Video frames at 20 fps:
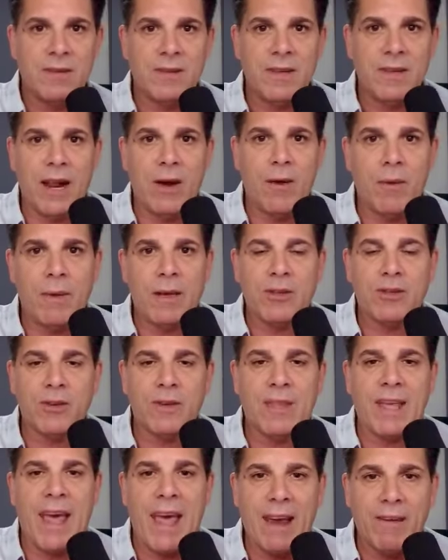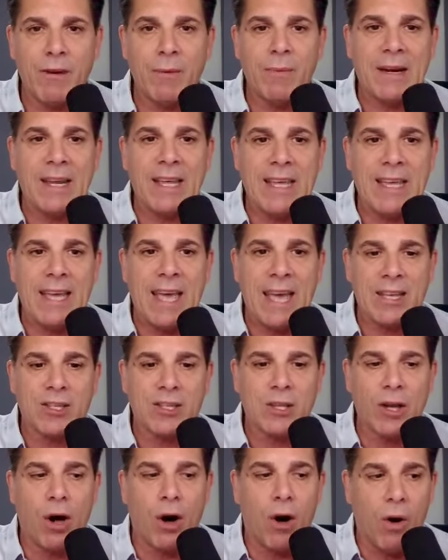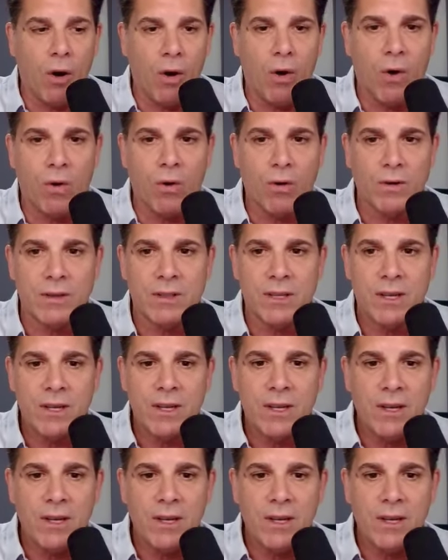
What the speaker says: And I want to make sure that everybody gets a hold